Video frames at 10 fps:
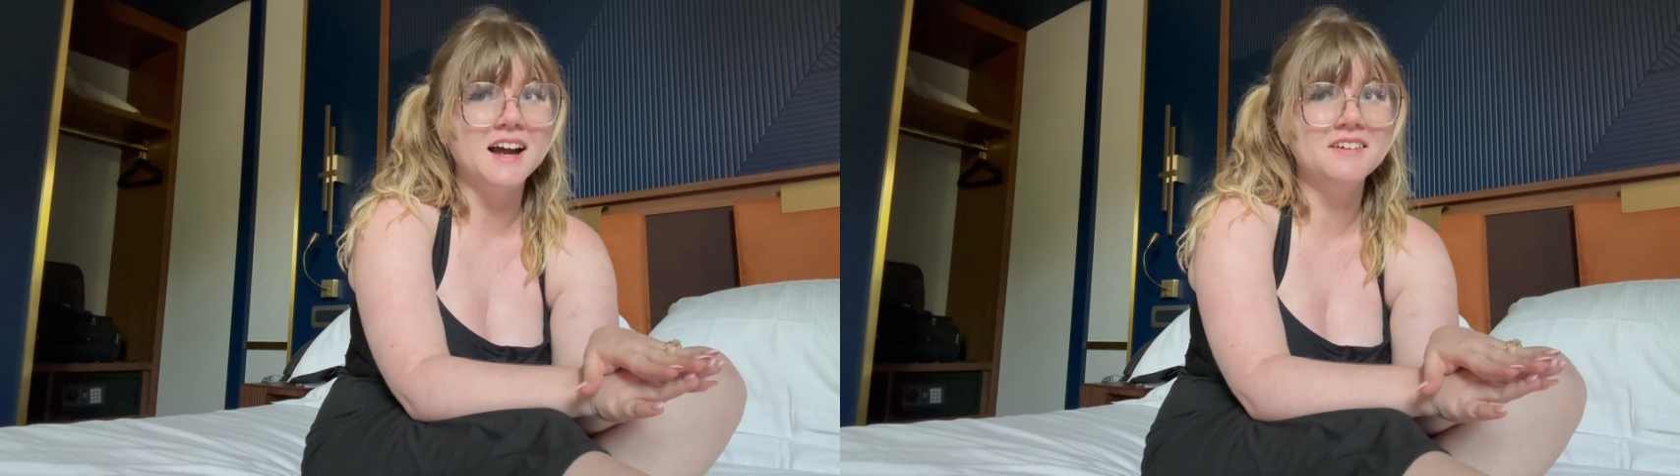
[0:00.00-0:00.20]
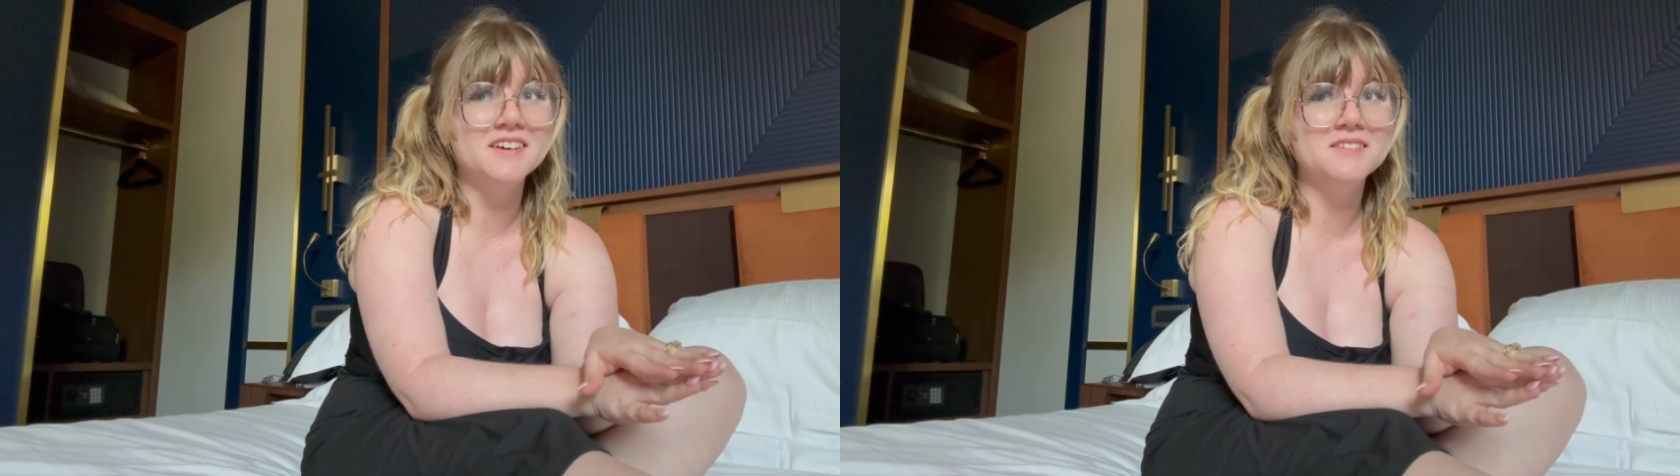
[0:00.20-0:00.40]

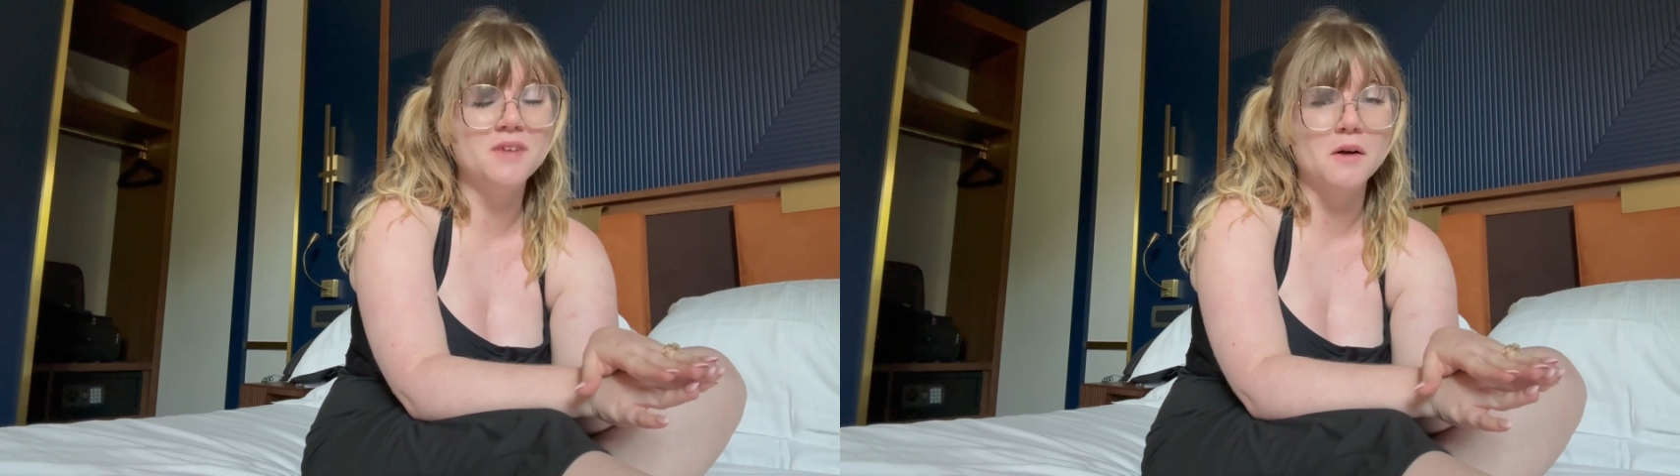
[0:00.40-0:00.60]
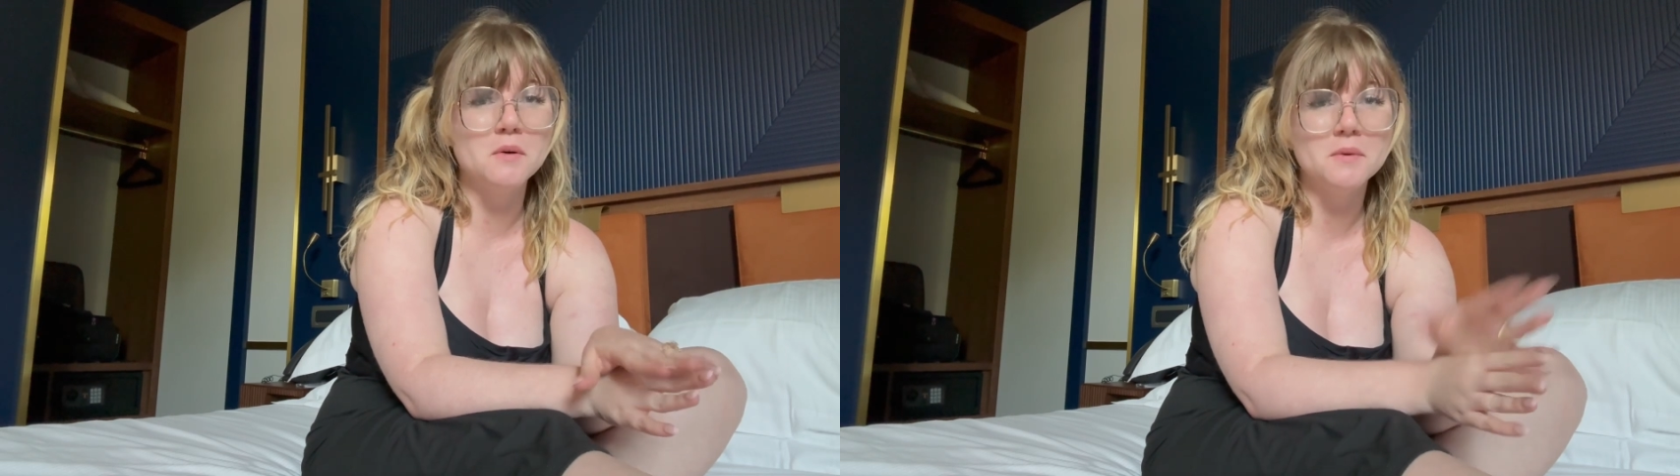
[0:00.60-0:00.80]
I would
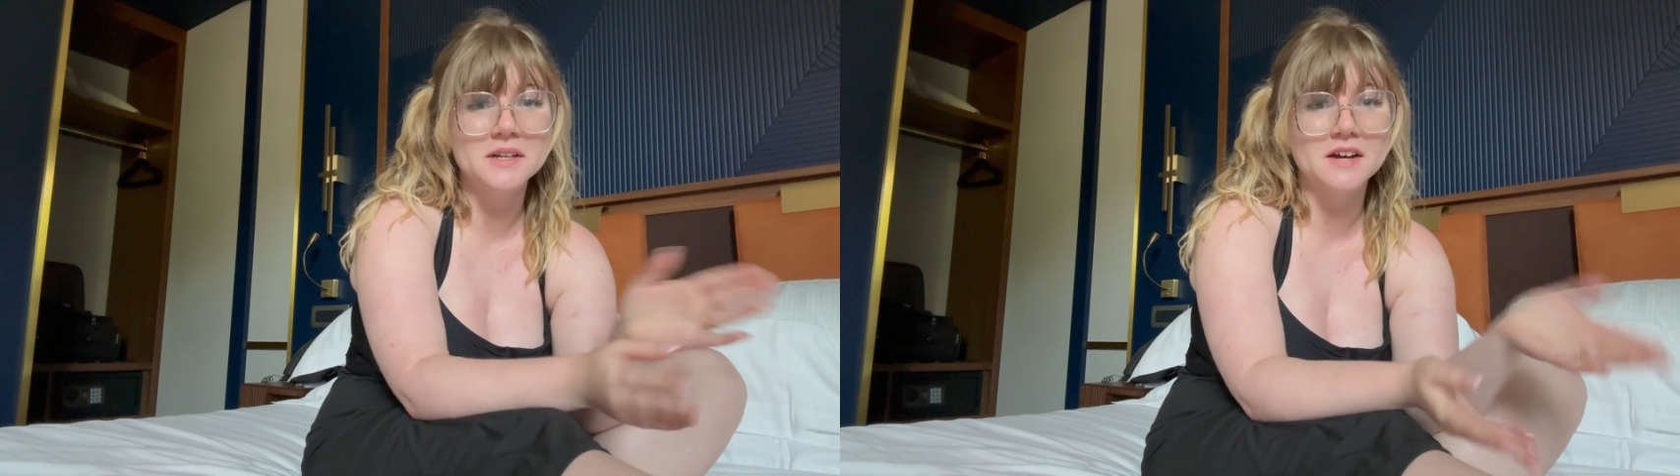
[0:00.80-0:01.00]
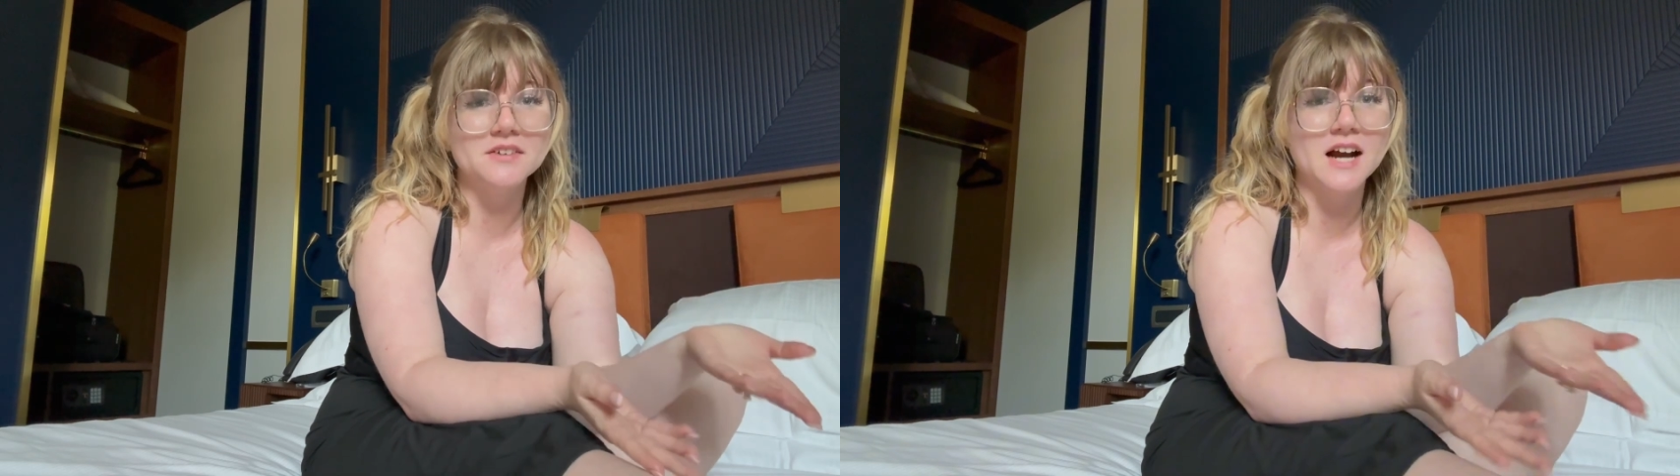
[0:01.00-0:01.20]
probably
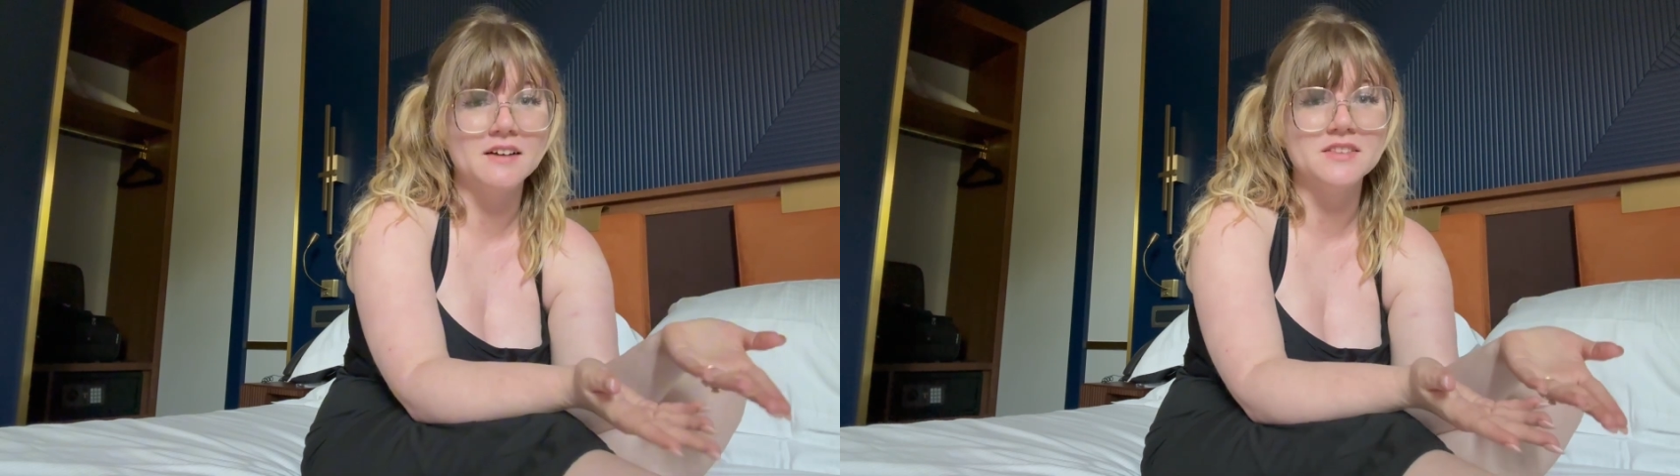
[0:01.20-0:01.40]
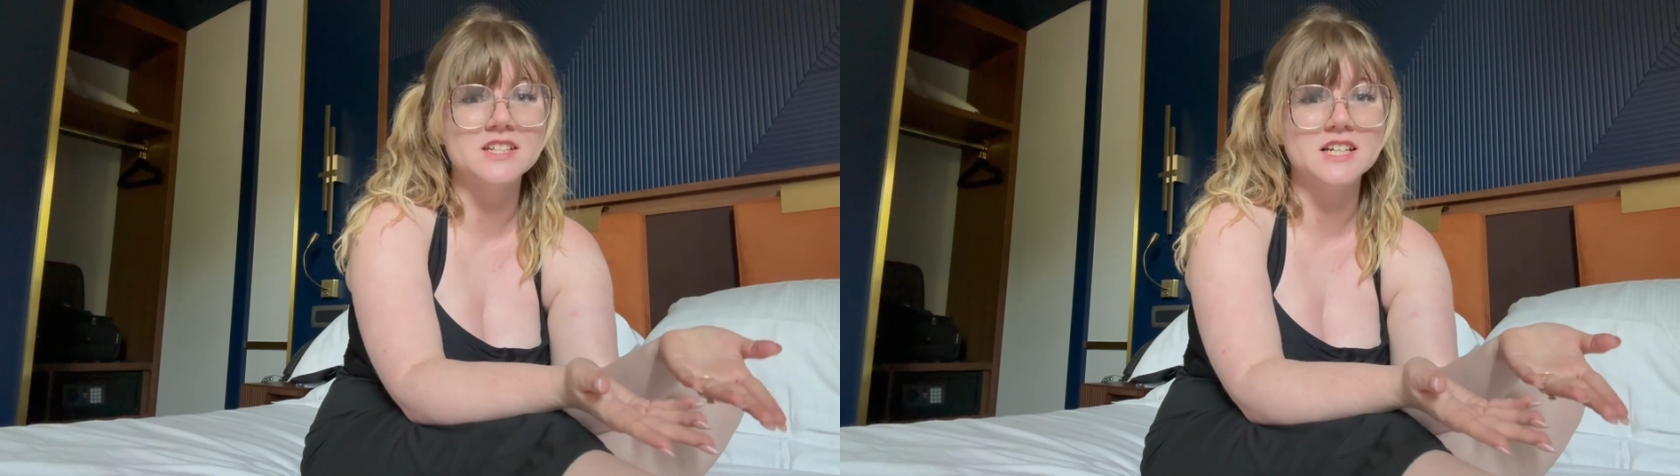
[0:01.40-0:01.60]
never
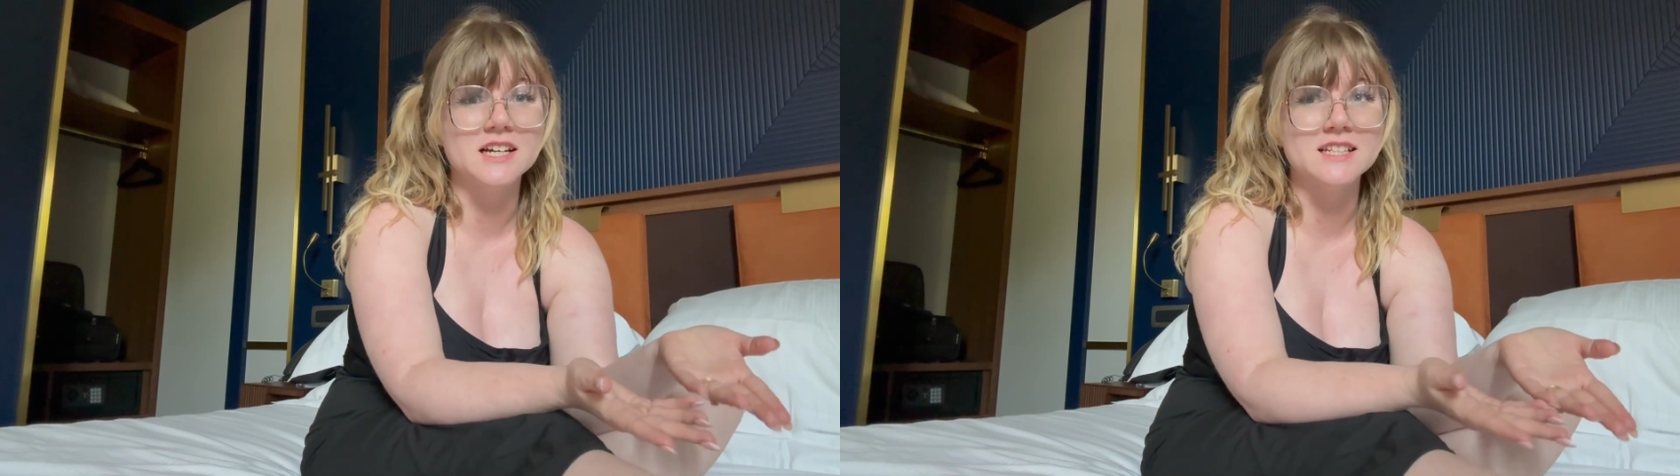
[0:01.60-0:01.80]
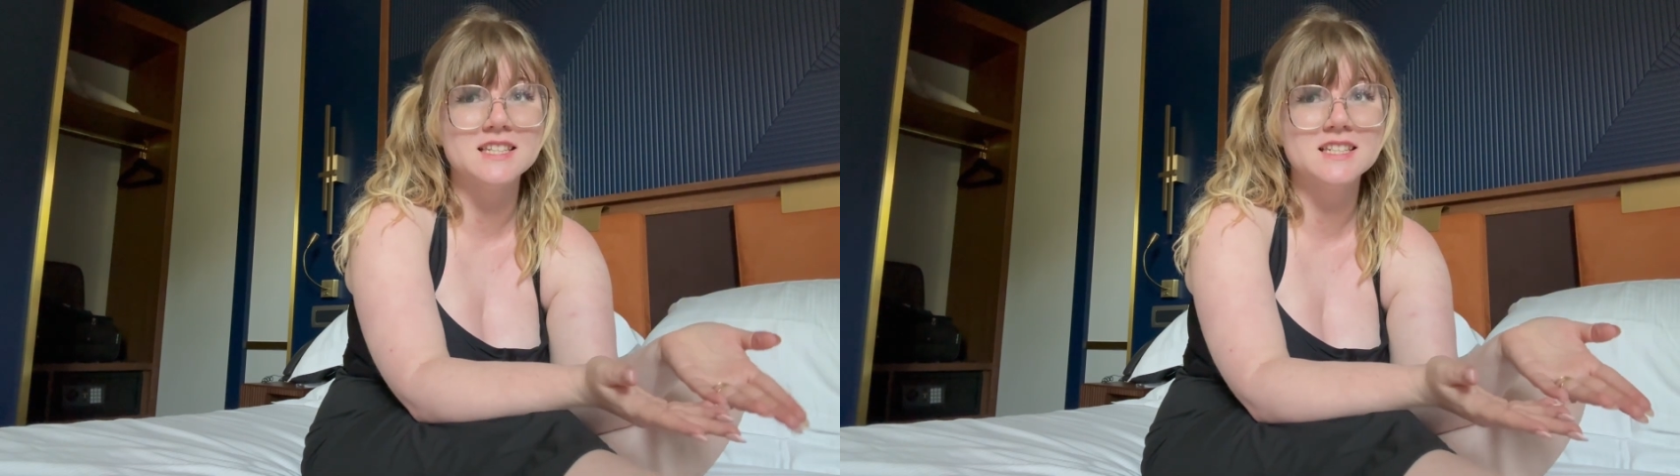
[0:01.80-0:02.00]
have the
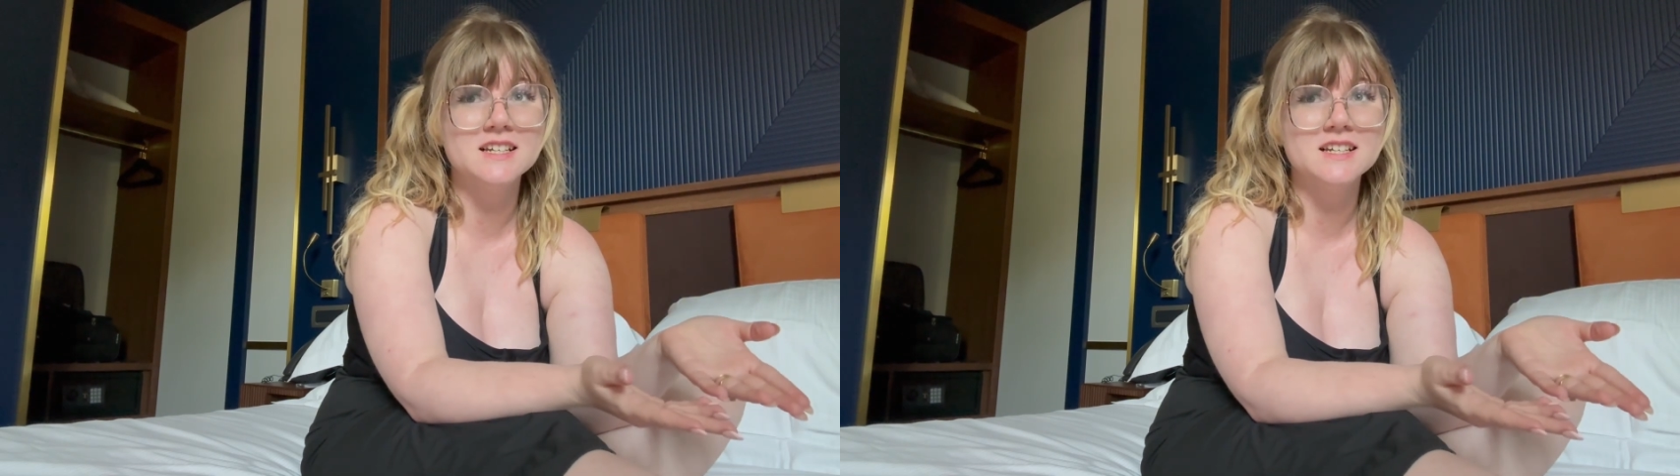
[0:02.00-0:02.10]
chance